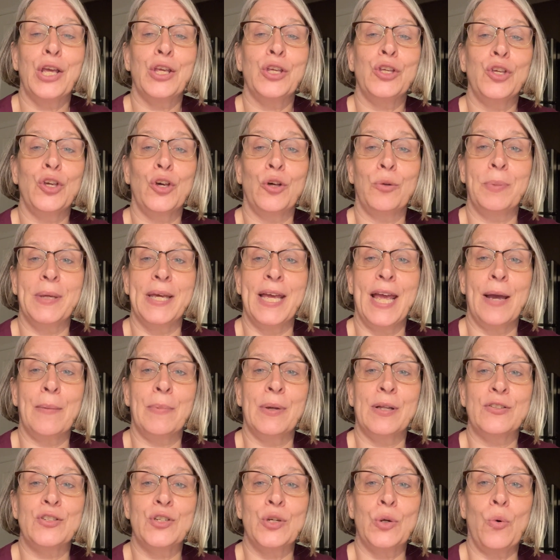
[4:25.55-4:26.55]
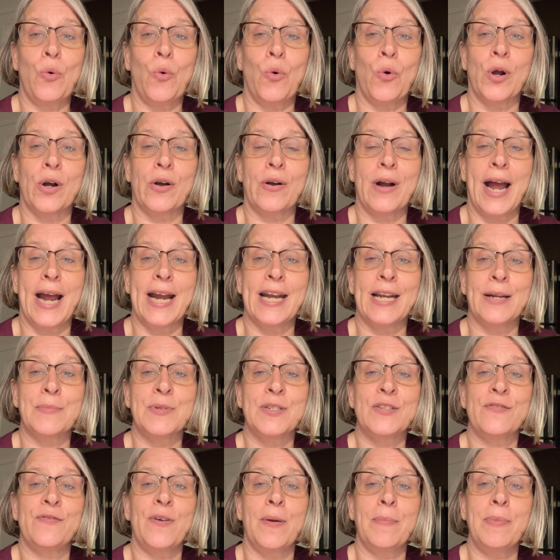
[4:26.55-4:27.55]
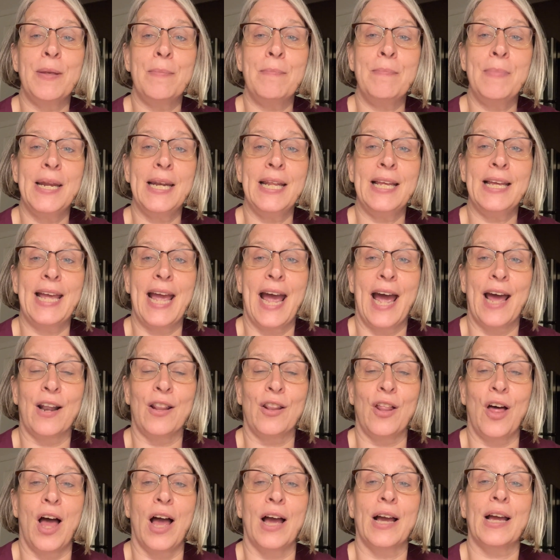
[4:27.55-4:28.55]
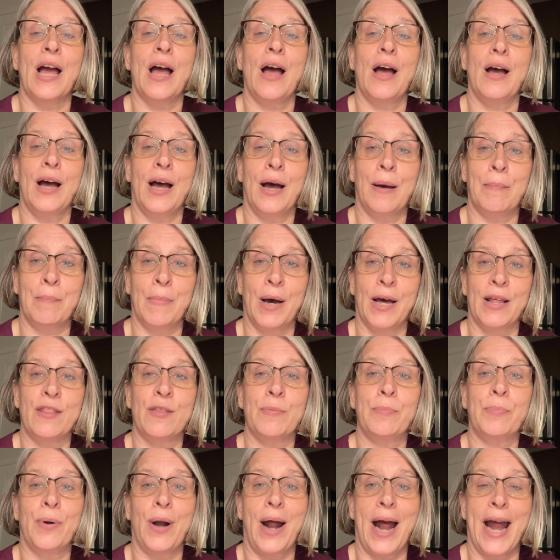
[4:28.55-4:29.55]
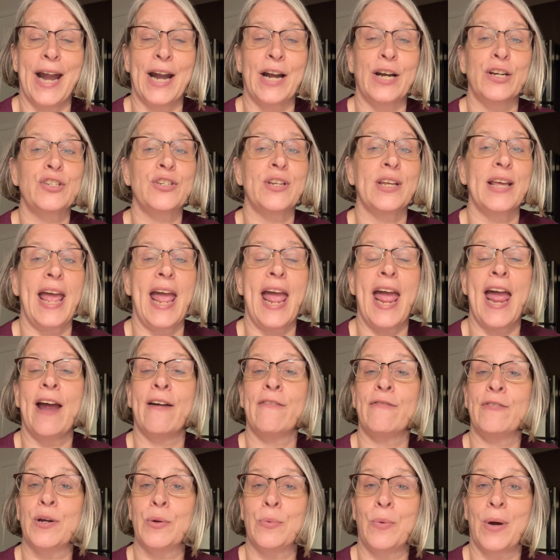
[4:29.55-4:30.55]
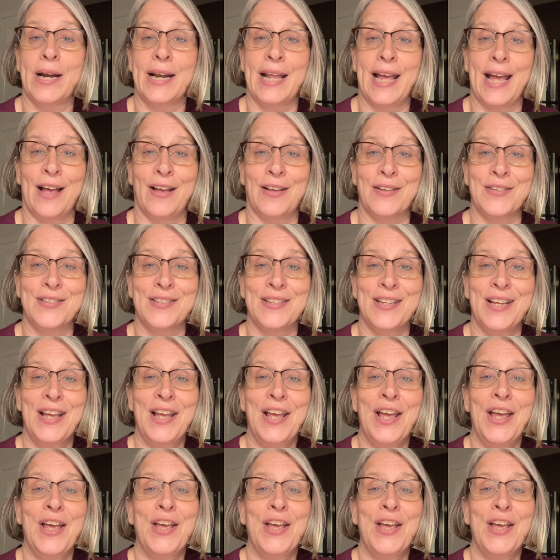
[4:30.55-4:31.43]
you'll be able to order items from the mini catalog a month prior to everyone else.